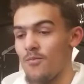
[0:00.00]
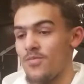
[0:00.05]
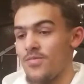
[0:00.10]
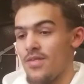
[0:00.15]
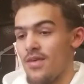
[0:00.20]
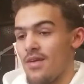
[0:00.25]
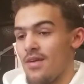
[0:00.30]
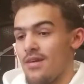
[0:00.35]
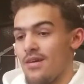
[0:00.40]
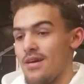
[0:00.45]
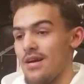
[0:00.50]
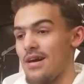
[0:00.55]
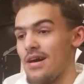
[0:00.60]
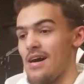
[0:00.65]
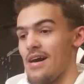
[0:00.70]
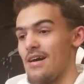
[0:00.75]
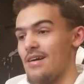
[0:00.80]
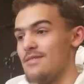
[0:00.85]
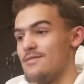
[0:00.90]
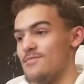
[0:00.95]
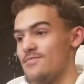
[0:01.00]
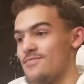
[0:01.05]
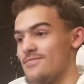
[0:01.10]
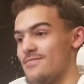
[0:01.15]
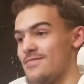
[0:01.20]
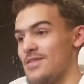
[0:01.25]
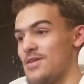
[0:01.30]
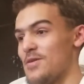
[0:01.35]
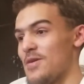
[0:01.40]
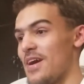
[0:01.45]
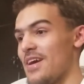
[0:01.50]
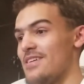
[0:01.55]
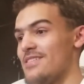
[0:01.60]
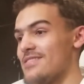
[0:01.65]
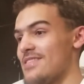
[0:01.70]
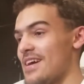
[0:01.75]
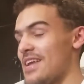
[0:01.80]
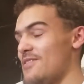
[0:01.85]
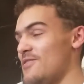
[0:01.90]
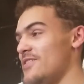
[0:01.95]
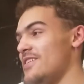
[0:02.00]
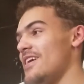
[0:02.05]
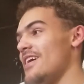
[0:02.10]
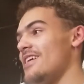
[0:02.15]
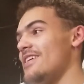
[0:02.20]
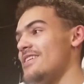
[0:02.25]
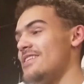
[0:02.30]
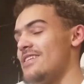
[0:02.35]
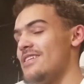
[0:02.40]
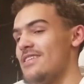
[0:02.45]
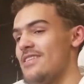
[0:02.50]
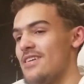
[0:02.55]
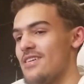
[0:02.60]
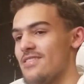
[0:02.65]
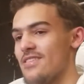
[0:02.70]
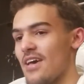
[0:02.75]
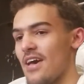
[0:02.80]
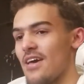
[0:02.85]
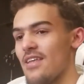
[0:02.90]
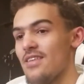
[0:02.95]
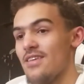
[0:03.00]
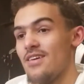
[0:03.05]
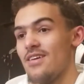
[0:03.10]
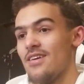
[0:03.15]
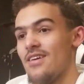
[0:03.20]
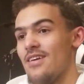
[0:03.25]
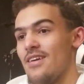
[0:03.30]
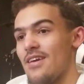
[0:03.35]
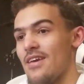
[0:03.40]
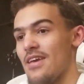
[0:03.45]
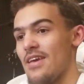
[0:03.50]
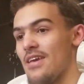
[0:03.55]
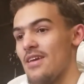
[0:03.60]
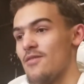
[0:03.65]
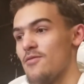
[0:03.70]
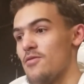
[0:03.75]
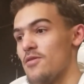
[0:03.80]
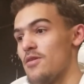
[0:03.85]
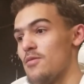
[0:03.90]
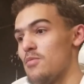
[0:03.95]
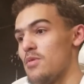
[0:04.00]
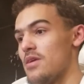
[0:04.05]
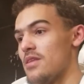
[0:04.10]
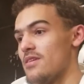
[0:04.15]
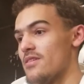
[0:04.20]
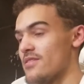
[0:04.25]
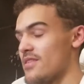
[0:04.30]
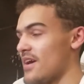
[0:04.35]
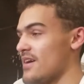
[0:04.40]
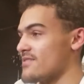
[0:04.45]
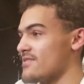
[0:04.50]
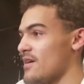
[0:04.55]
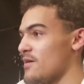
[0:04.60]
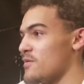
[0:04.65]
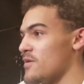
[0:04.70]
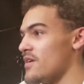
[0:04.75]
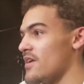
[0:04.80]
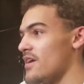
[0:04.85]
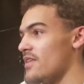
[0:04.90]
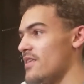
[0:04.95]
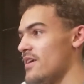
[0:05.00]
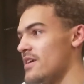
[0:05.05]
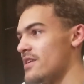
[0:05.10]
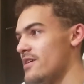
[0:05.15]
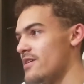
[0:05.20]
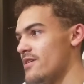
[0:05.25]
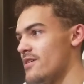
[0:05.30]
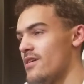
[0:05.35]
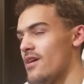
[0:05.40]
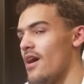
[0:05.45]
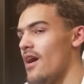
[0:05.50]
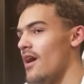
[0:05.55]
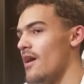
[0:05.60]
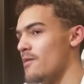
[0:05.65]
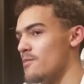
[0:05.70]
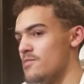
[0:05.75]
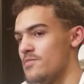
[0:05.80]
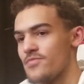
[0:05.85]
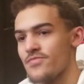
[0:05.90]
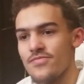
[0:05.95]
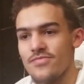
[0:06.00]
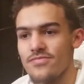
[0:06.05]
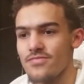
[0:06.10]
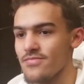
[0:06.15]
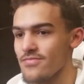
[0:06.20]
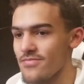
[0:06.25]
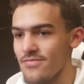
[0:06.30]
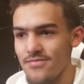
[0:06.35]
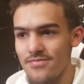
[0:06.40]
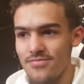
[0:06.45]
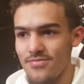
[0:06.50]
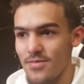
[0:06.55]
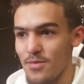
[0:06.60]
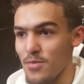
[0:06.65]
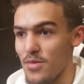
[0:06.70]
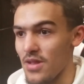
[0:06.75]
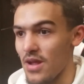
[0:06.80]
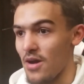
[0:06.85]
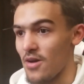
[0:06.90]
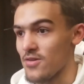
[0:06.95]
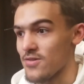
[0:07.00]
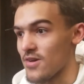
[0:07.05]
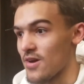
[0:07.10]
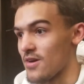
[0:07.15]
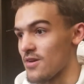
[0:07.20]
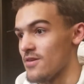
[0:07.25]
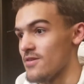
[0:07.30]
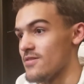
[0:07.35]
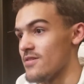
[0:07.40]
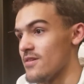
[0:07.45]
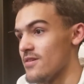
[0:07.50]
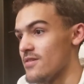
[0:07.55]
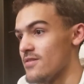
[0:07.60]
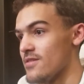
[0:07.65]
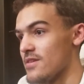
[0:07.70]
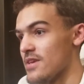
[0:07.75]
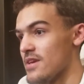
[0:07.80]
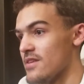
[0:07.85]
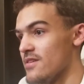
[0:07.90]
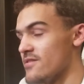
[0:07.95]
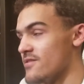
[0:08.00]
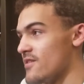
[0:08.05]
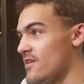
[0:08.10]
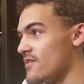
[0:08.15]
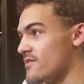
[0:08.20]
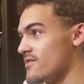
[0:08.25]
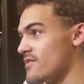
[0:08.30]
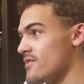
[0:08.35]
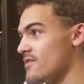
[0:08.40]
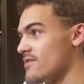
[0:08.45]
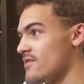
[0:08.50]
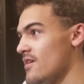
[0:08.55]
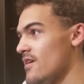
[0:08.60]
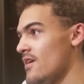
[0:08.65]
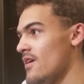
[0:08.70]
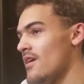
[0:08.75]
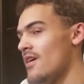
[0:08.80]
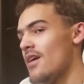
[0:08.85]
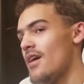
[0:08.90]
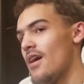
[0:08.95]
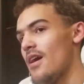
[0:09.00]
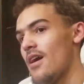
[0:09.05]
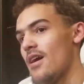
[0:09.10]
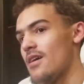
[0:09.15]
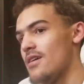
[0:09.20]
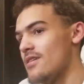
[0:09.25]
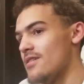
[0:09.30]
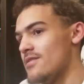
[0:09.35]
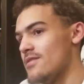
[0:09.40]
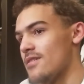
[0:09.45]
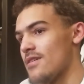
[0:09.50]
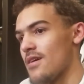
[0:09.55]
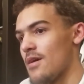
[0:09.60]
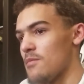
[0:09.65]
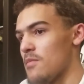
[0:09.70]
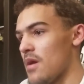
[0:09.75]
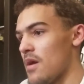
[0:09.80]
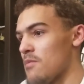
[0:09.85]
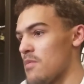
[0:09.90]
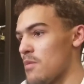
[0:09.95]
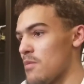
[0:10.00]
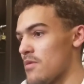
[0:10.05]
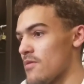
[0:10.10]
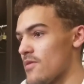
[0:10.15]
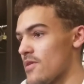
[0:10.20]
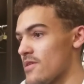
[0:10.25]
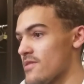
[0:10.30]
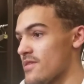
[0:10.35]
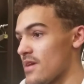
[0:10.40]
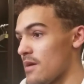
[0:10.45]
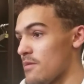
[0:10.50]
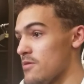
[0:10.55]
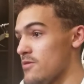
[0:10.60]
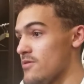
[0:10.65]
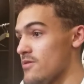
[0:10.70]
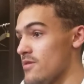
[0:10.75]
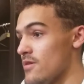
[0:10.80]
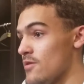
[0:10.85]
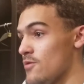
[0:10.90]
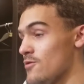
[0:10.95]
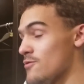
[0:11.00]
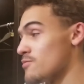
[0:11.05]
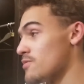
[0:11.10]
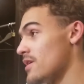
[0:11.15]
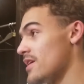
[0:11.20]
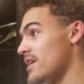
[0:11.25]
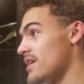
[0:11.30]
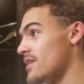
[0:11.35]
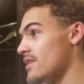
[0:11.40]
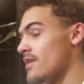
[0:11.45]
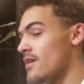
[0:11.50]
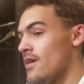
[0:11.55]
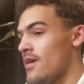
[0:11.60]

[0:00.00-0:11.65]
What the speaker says: you're right, it's not every day that he does that. And for it being his last time in Atlanta, I mean, I was honored to get a jersey. I remember the first time he was playing,